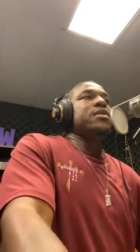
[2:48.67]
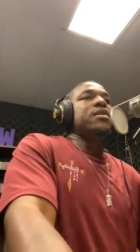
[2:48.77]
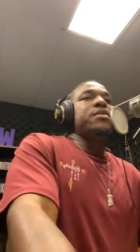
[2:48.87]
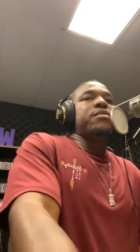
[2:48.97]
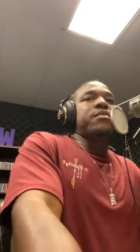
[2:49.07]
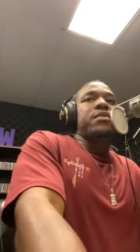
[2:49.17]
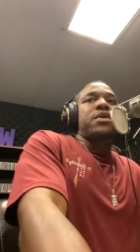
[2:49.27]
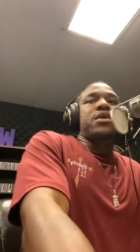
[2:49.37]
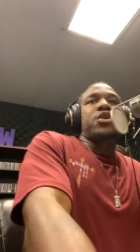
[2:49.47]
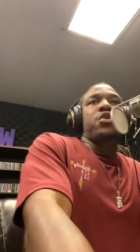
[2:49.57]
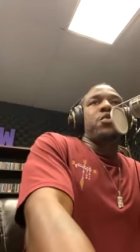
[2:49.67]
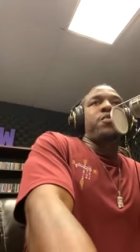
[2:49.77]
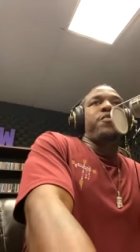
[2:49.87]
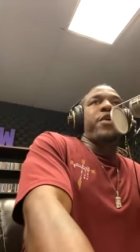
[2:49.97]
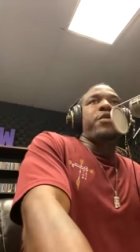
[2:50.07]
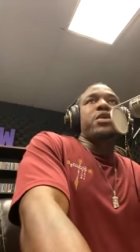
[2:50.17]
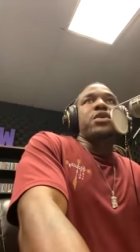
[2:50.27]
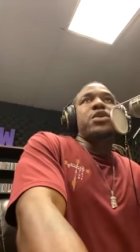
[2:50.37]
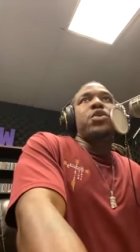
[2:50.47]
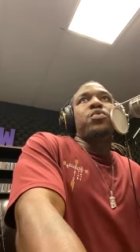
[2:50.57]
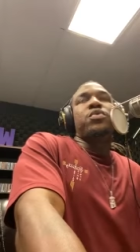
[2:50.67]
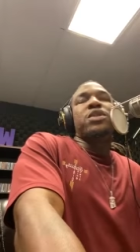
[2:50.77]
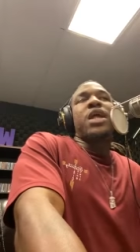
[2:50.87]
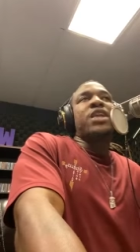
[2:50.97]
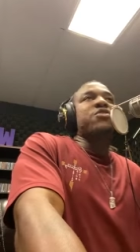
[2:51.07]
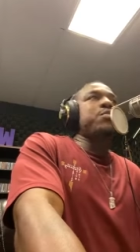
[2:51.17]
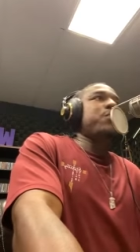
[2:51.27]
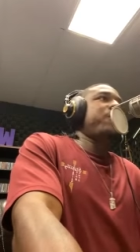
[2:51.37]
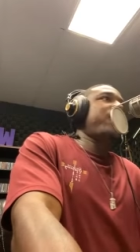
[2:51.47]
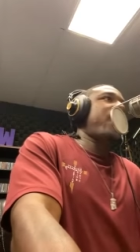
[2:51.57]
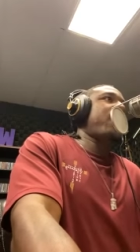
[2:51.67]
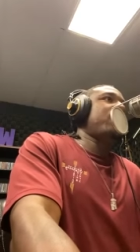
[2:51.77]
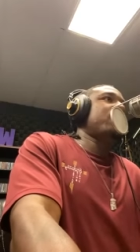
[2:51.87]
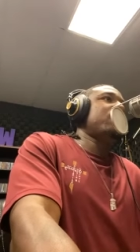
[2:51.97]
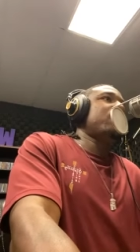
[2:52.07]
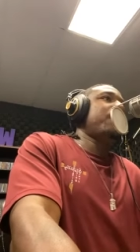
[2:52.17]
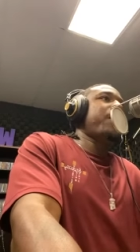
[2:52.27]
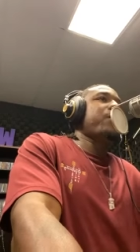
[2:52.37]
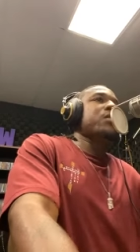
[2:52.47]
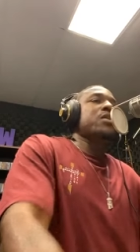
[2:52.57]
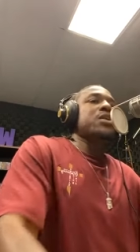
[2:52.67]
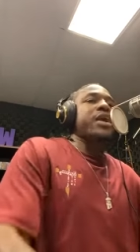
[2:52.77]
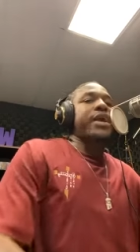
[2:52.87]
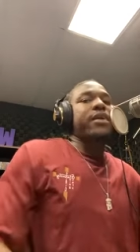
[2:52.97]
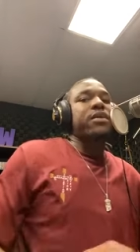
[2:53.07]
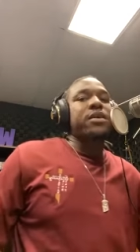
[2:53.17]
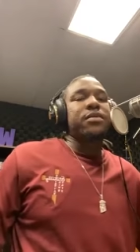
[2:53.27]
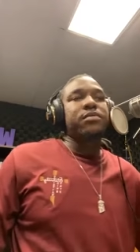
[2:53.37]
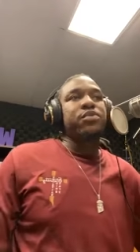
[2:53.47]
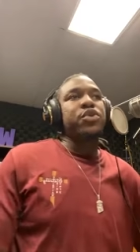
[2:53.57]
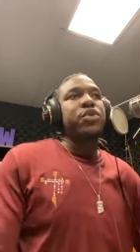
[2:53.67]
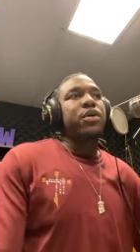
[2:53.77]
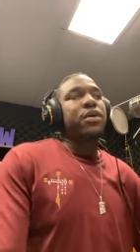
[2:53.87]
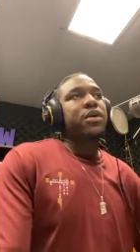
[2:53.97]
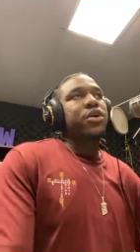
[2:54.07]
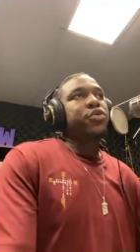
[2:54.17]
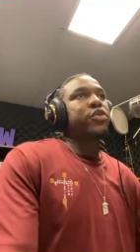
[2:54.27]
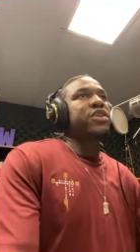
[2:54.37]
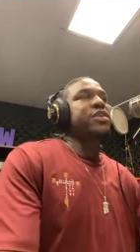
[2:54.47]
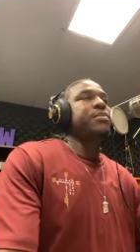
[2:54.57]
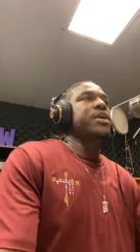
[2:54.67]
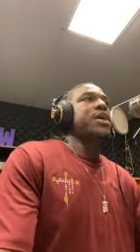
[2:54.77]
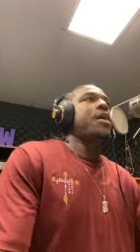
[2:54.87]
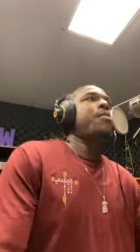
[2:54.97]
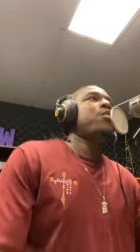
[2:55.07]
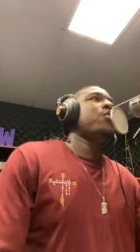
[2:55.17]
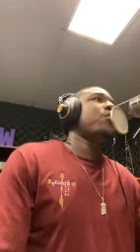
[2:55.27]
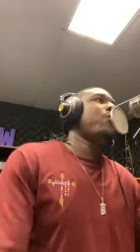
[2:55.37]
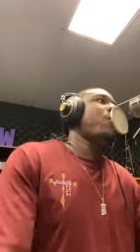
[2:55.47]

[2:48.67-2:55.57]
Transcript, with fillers: um, you know, very you know knowledgeable of how America look at um, you know a, a, Christian, but I'm going to go